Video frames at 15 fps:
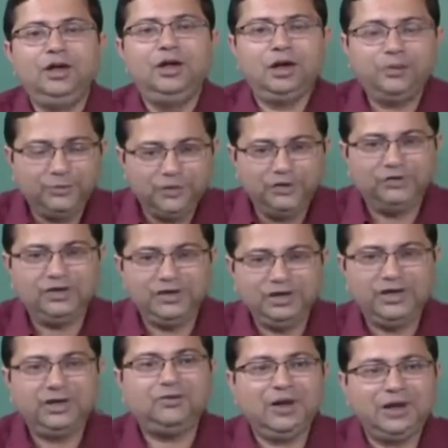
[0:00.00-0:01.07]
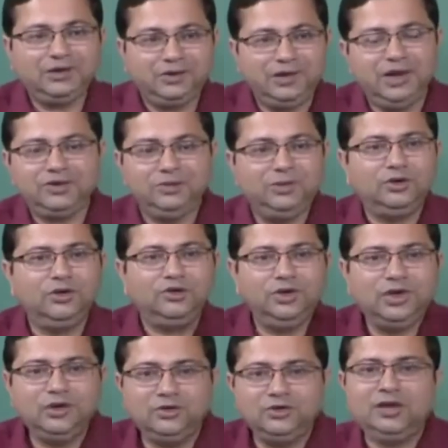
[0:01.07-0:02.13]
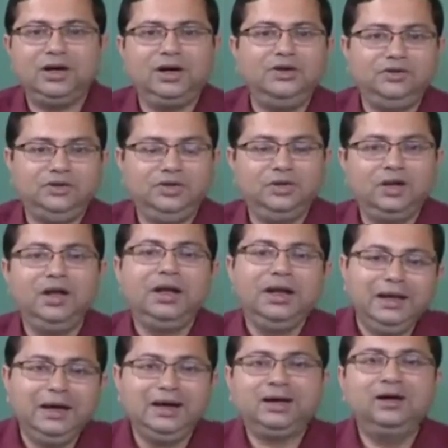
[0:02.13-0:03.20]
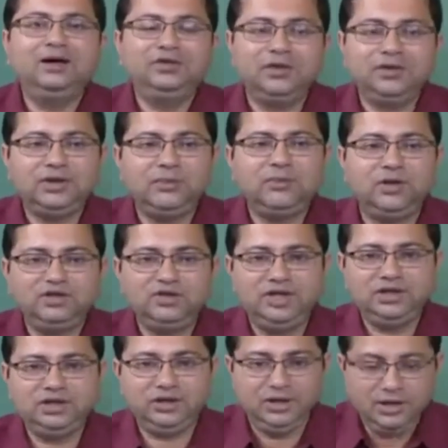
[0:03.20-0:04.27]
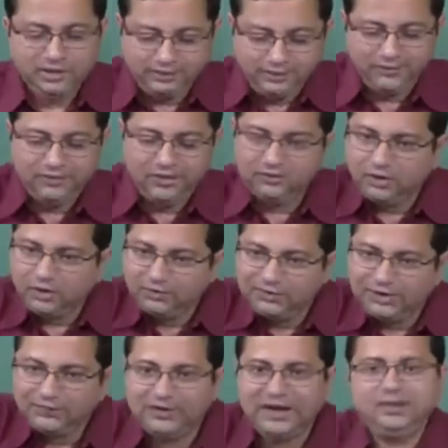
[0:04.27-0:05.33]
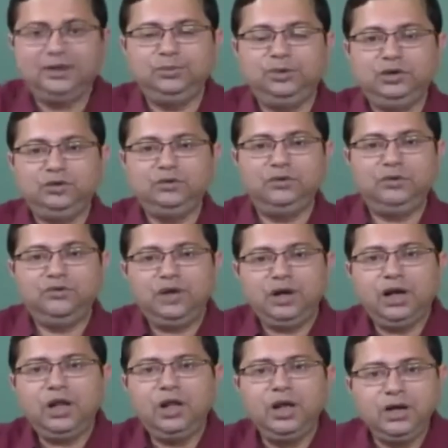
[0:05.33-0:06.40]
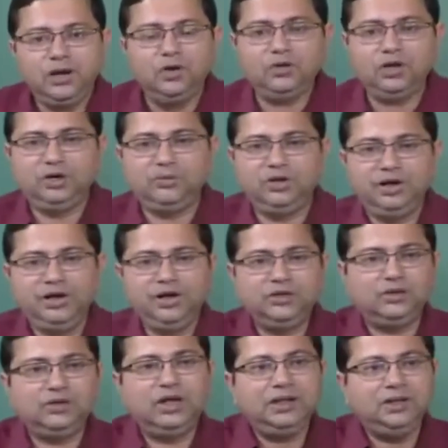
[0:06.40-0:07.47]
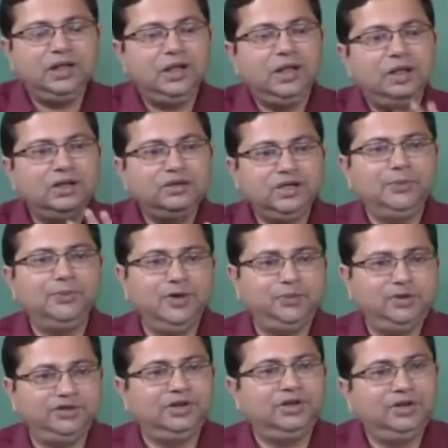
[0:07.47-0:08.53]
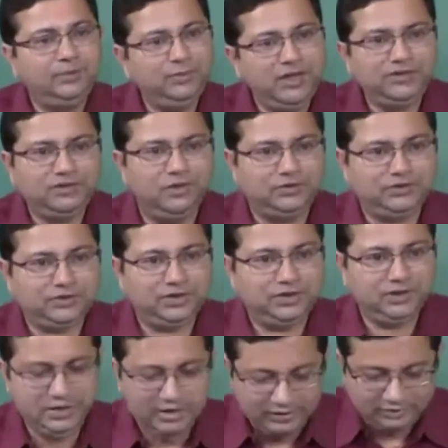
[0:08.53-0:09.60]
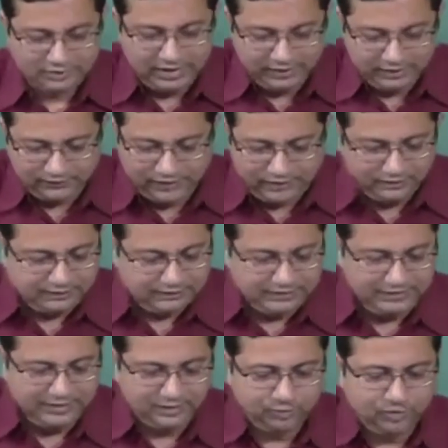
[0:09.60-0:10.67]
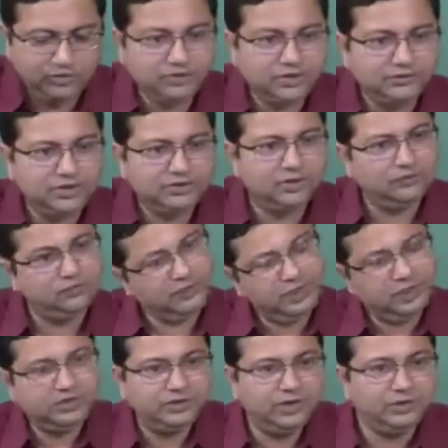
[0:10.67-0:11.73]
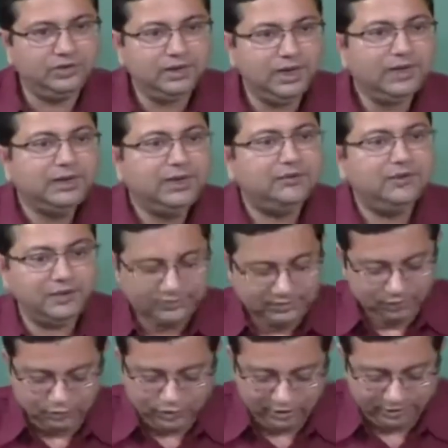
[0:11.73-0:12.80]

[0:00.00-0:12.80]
or producing the required thrust, because the nozzle conditions, inlet conditions keep on changing. Therefore, it is always advisable to go for a neutral burning so that the chamber pressure remains constant. So, that is why you see that most of these configurations give us neutral